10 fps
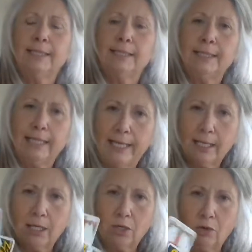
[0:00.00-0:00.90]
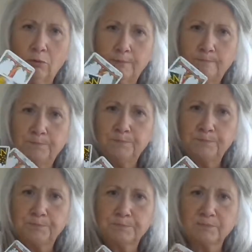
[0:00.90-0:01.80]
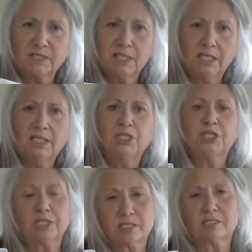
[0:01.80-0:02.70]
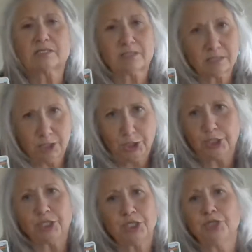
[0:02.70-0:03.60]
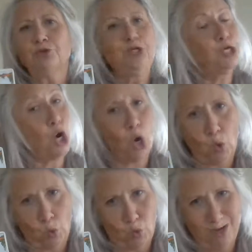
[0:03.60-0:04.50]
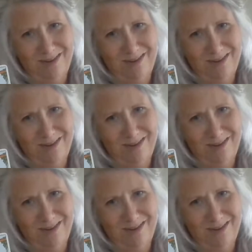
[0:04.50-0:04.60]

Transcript: Let it go. Just you know